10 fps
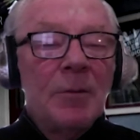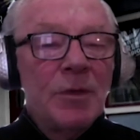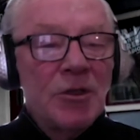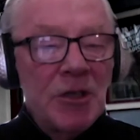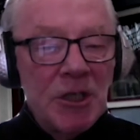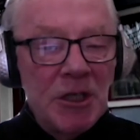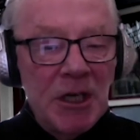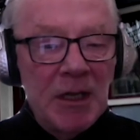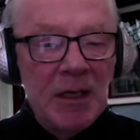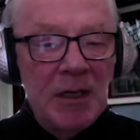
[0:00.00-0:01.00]
Patricia
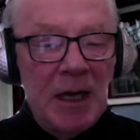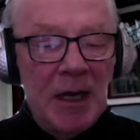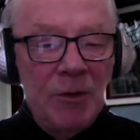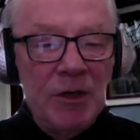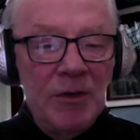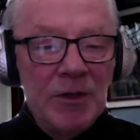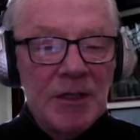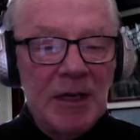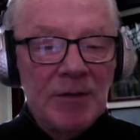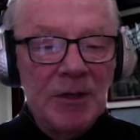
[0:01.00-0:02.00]
Jehlen, how are you
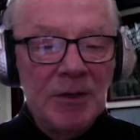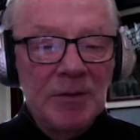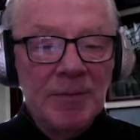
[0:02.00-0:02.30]
this afternoon?